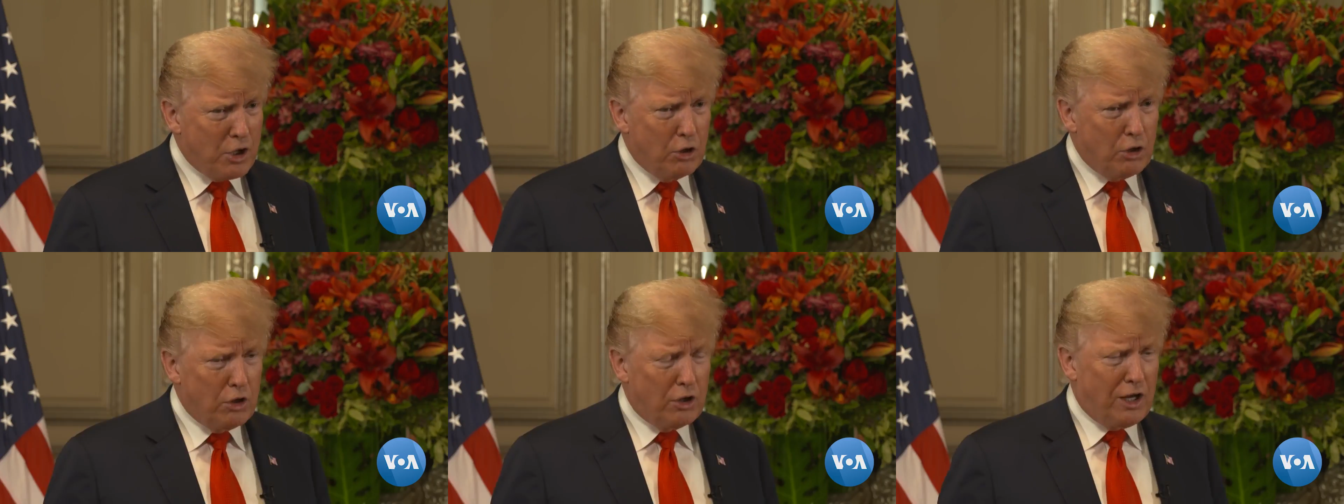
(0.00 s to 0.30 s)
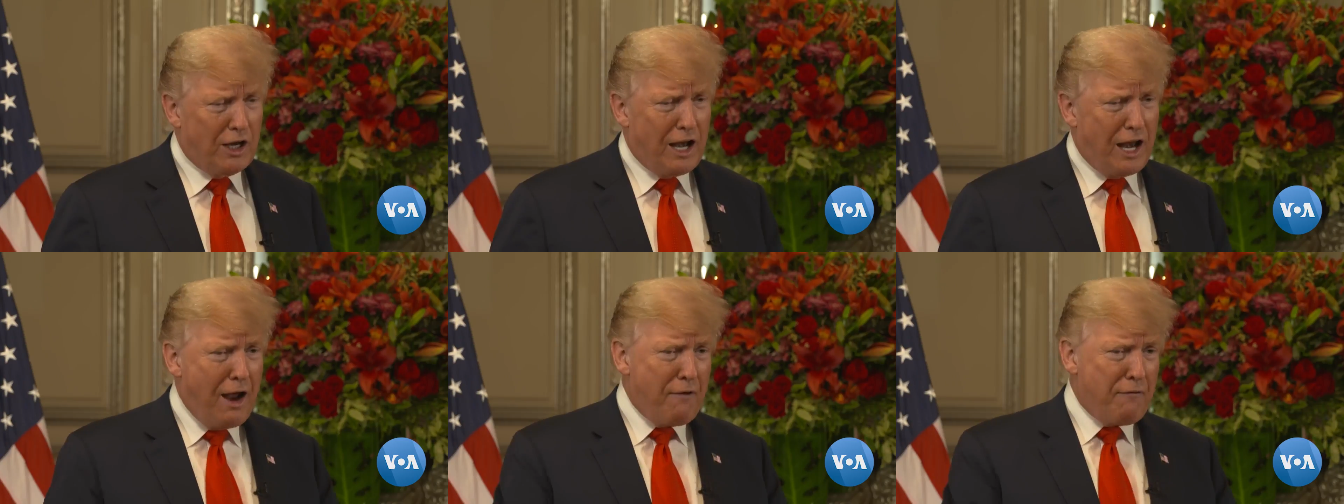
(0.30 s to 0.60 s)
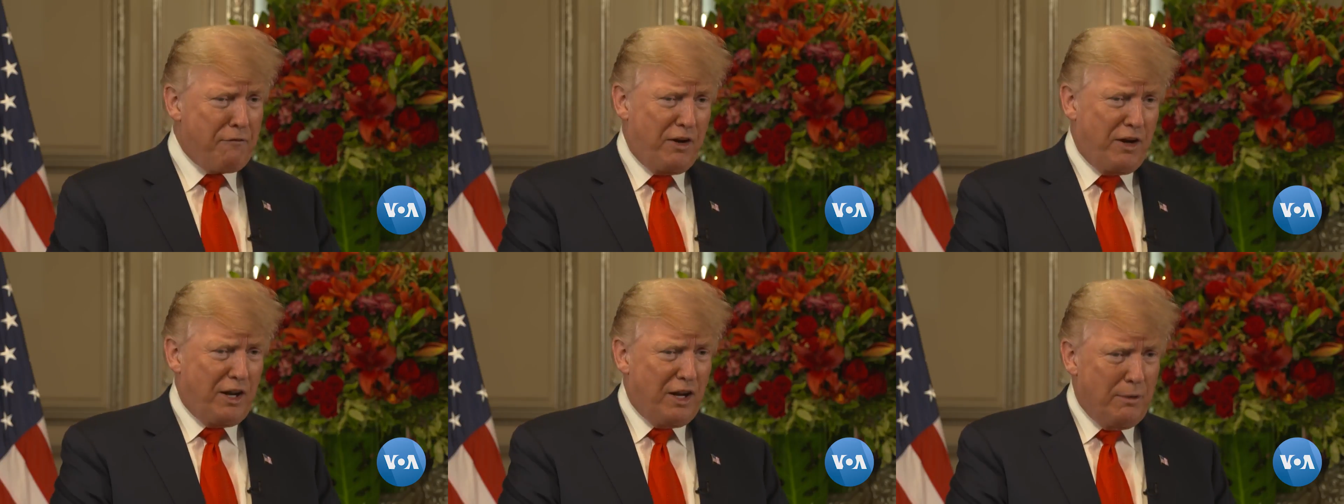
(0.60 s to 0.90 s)
You look at
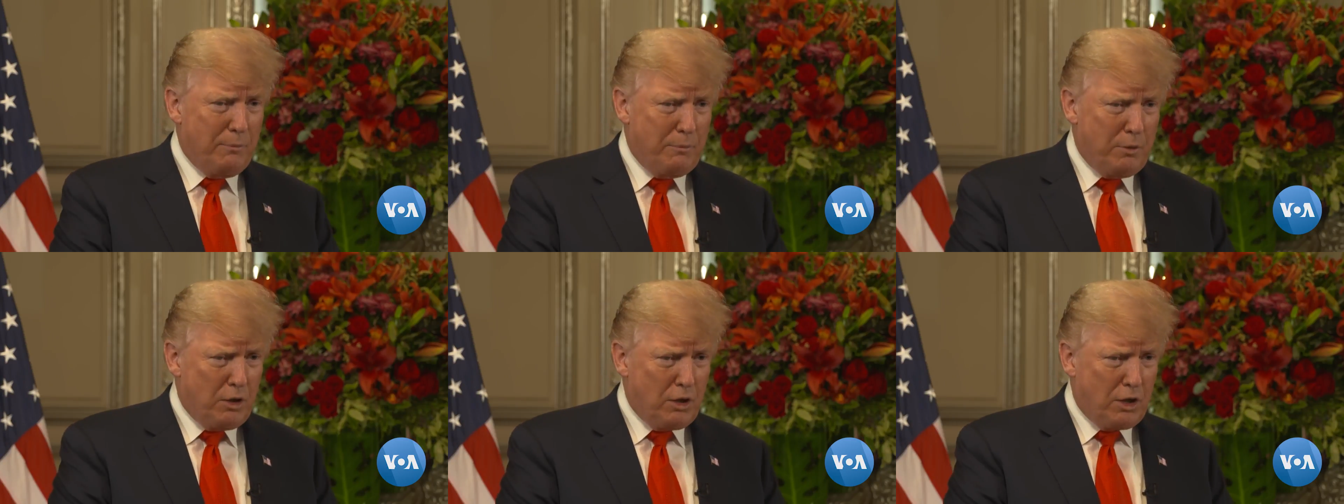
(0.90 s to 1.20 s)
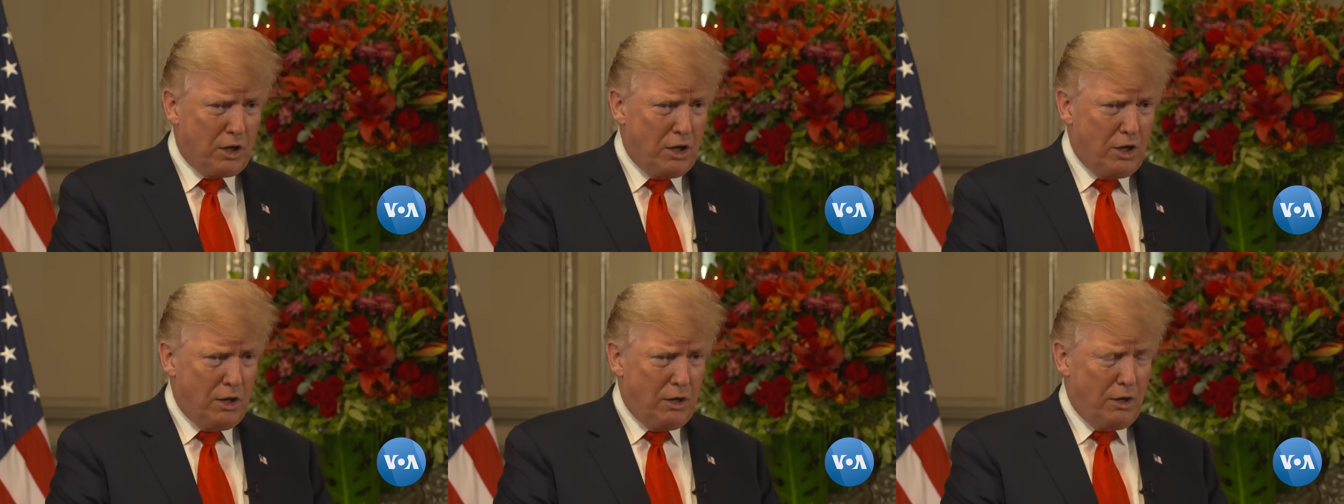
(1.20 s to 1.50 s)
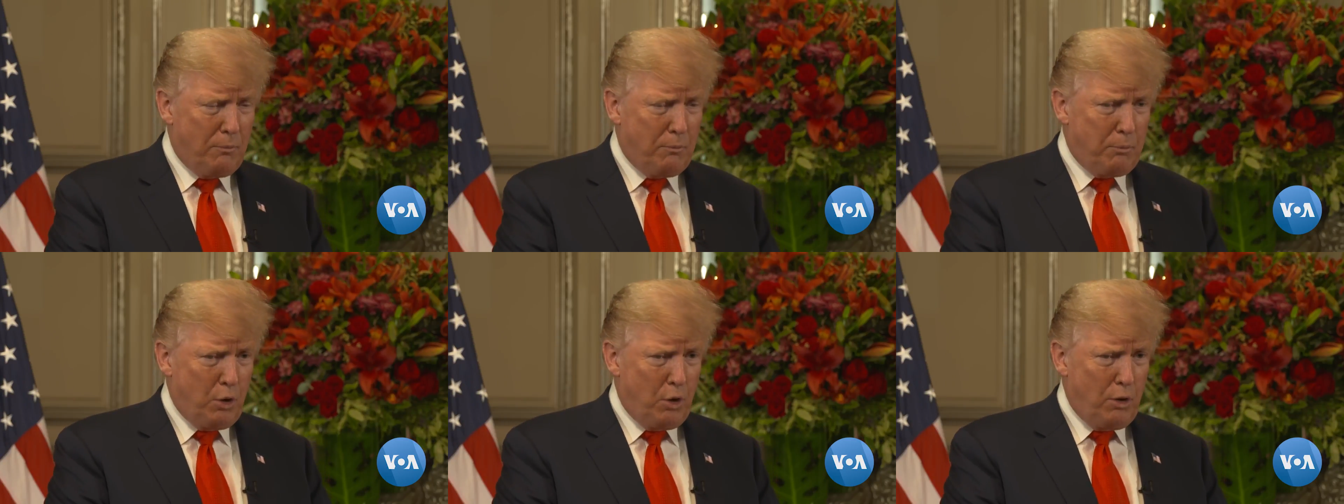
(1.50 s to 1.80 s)
African American
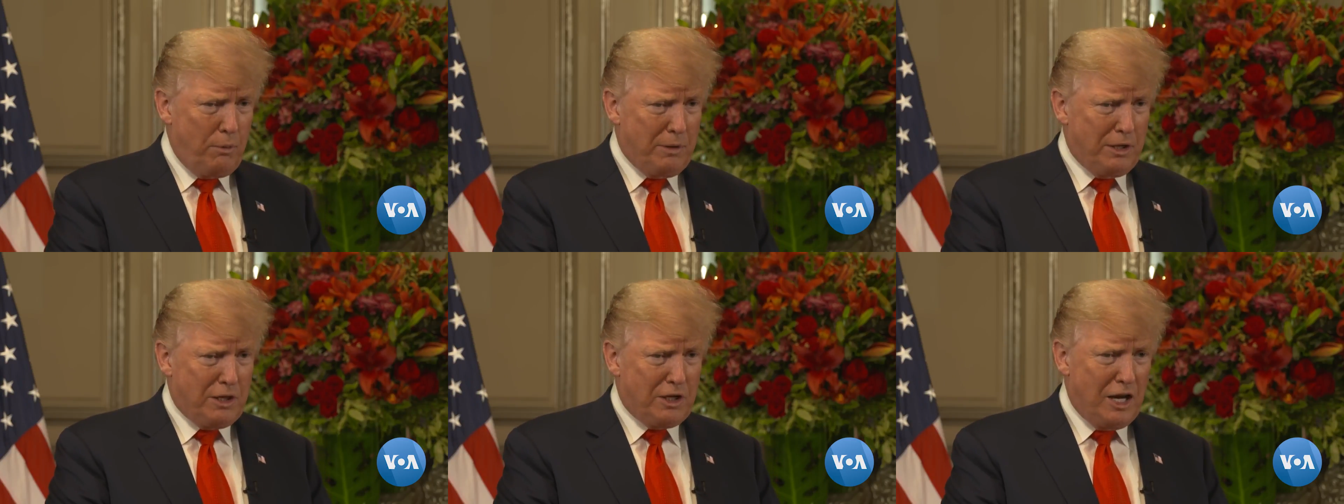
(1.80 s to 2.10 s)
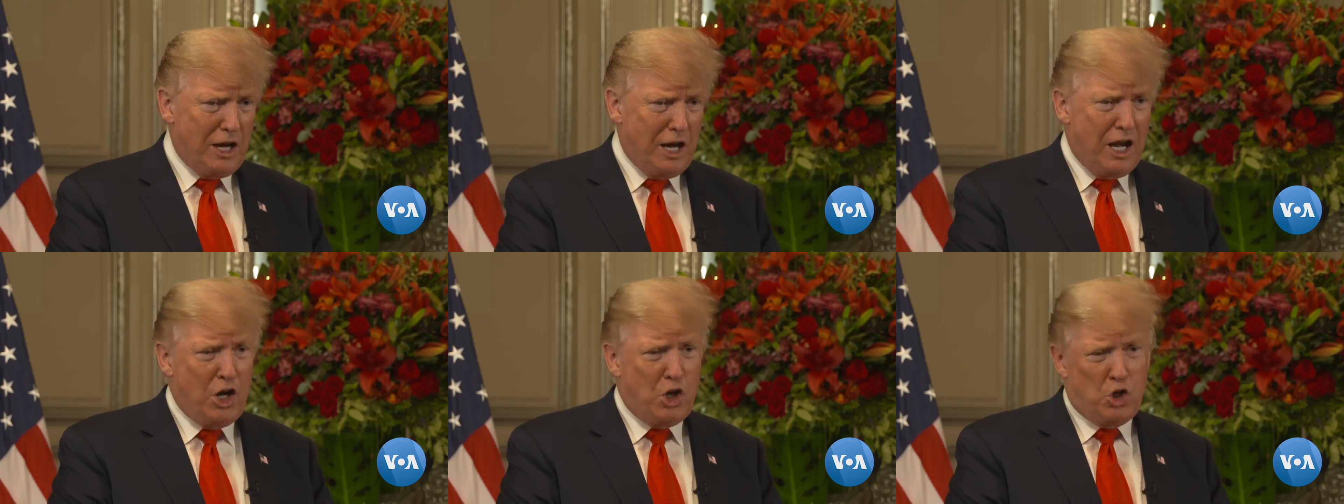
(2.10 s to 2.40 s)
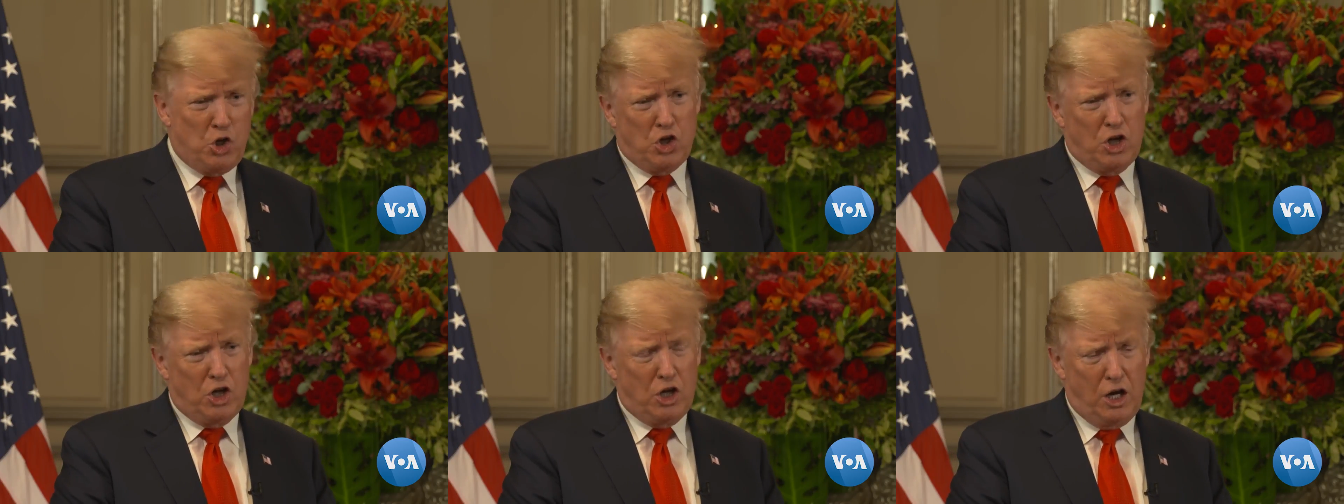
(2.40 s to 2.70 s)
unemployment and
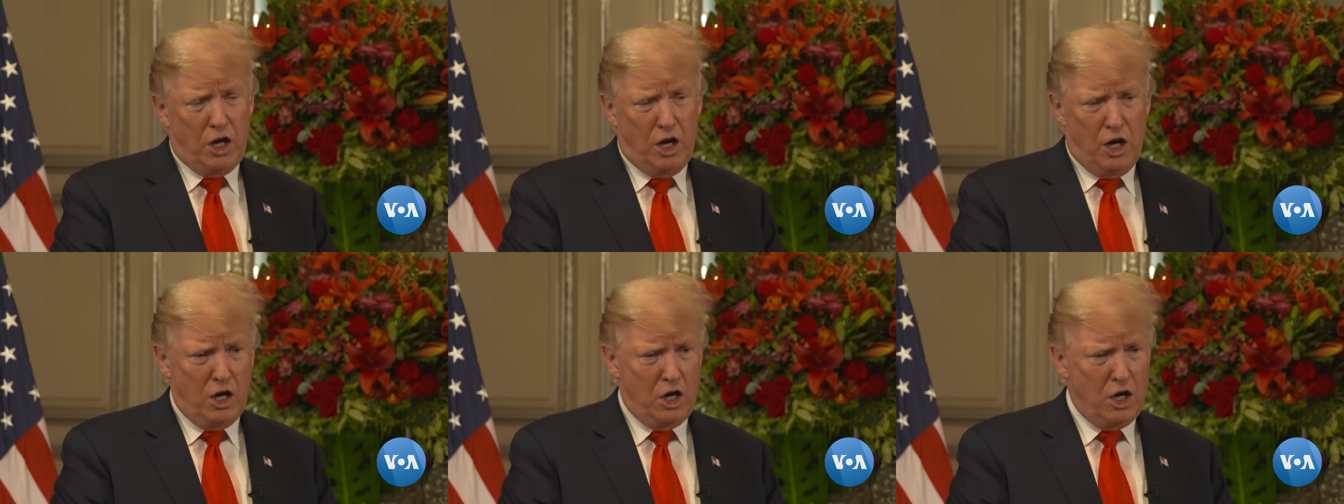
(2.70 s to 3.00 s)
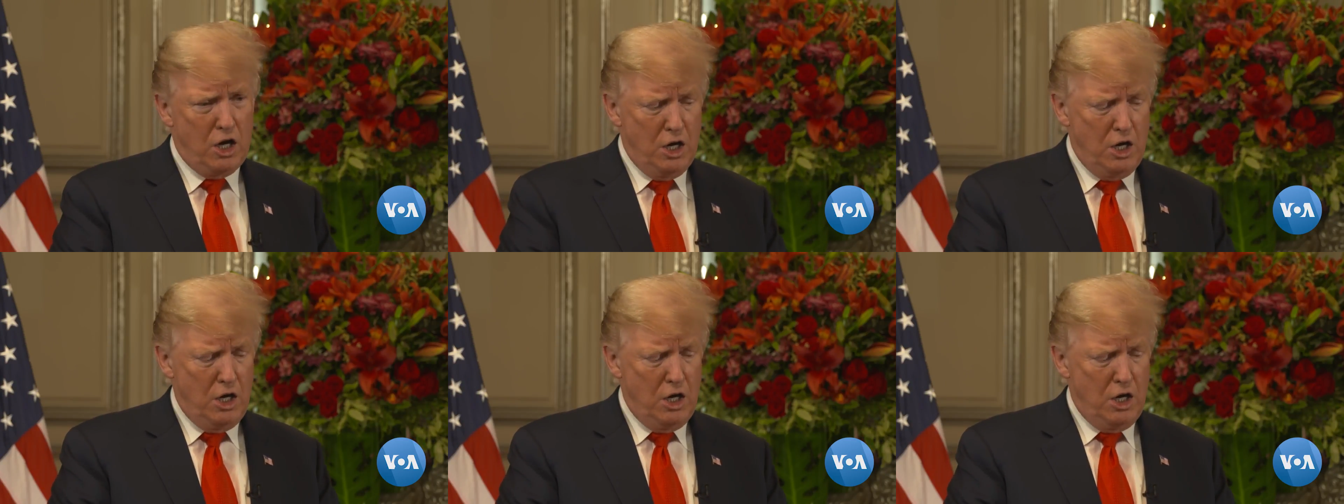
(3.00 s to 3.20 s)
Asian and